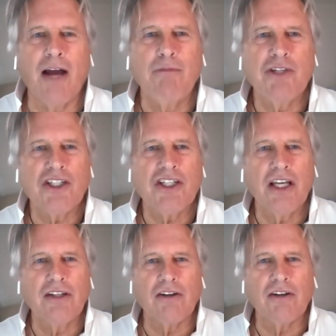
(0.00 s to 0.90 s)
I'm just
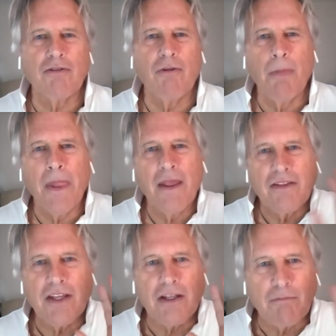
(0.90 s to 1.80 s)
telling you
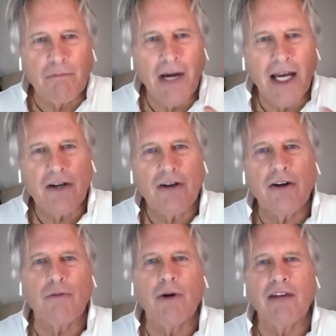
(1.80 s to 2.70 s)
that my
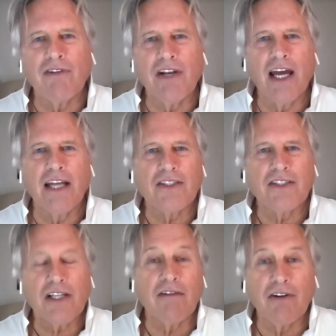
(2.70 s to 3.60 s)
current wife and I
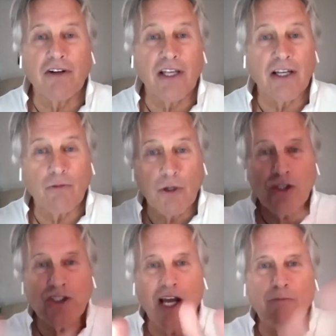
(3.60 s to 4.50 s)
discovered in a
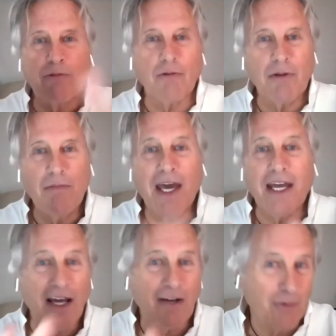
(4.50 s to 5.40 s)
workshop where we
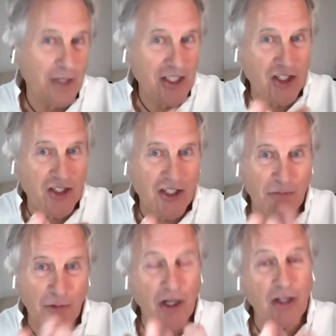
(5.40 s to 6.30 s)
met on
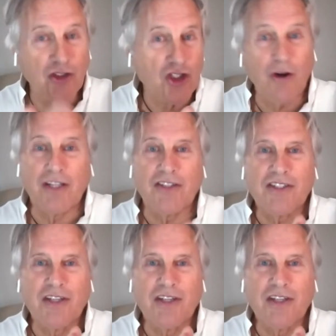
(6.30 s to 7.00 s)
relationship called Choice,